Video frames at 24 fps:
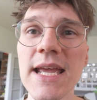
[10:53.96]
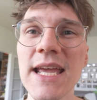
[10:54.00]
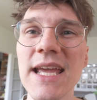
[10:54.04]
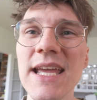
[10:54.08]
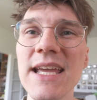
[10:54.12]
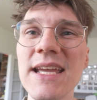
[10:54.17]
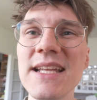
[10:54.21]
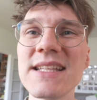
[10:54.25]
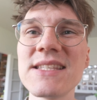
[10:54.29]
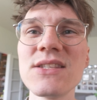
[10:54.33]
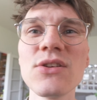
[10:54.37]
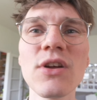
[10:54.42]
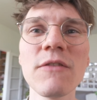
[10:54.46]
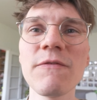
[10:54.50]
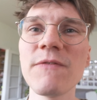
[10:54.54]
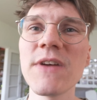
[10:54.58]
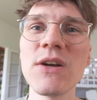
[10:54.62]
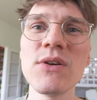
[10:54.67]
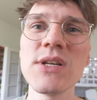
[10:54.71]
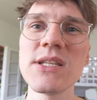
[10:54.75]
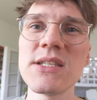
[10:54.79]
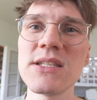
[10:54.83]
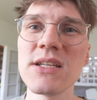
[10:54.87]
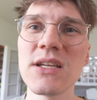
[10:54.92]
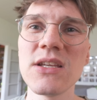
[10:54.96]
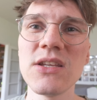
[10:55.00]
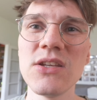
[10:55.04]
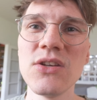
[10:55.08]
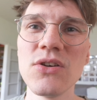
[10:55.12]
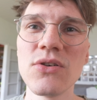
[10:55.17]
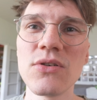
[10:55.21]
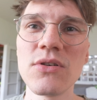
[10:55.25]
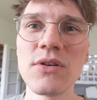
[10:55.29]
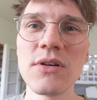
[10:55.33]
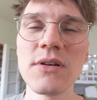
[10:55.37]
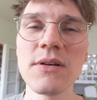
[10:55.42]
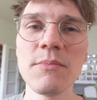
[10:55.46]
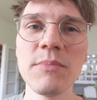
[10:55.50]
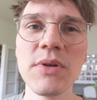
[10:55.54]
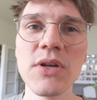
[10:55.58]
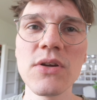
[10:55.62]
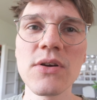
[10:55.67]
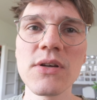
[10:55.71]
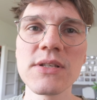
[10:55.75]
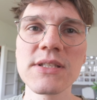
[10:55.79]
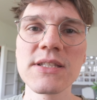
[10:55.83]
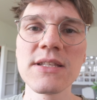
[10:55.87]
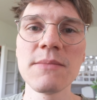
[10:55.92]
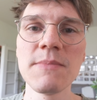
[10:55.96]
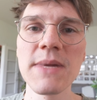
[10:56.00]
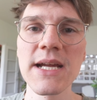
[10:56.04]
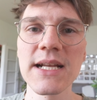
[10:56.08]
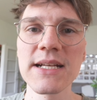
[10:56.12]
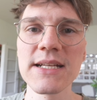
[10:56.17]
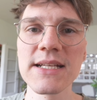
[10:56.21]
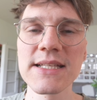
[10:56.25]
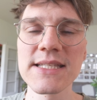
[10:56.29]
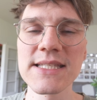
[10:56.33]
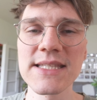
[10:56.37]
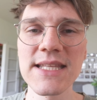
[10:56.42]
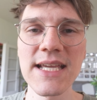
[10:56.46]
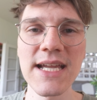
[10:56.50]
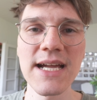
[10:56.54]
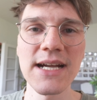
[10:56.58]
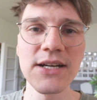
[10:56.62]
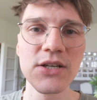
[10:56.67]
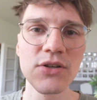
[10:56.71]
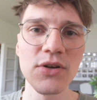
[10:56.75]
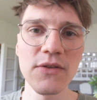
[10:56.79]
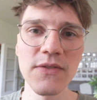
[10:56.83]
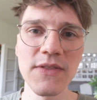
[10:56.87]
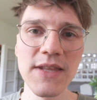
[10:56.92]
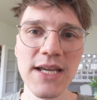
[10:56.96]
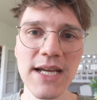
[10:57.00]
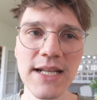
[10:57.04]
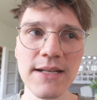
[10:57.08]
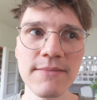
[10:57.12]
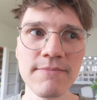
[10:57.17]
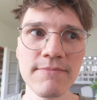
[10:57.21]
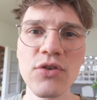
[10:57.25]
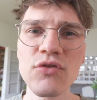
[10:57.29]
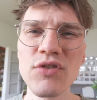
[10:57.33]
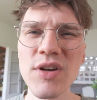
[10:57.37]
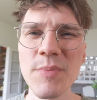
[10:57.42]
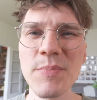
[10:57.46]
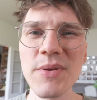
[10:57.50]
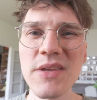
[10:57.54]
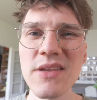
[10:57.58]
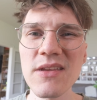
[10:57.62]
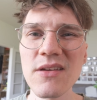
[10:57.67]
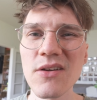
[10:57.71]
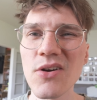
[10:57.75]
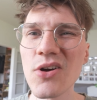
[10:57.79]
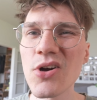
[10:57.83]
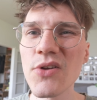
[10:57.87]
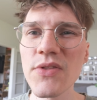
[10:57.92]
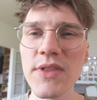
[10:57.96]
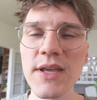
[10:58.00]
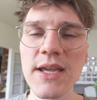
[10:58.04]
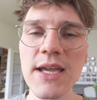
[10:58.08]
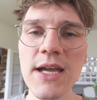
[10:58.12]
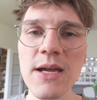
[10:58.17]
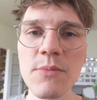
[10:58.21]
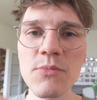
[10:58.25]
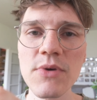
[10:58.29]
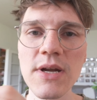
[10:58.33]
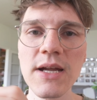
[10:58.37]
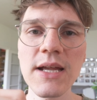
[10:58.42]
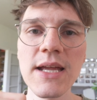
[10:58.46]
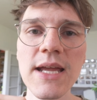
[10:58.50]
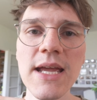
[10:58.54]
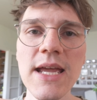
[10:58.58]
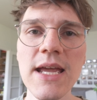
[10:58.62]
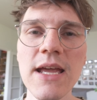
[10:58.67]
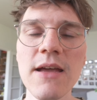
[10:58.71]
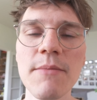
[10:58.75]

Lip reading: It's not very secure because the magnets, they are not that grippy on the camera,